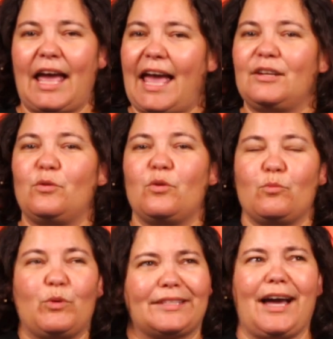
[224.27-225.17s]
And
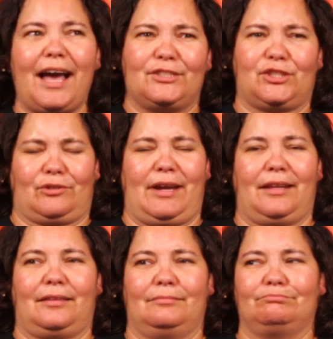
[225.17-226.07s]
with God's
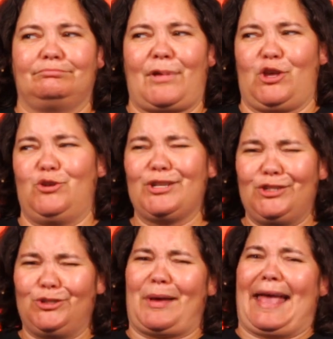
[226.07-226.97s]
strength, you
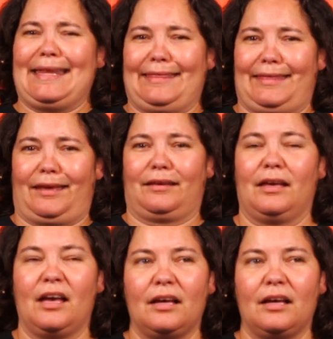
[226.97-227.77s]
can do anything.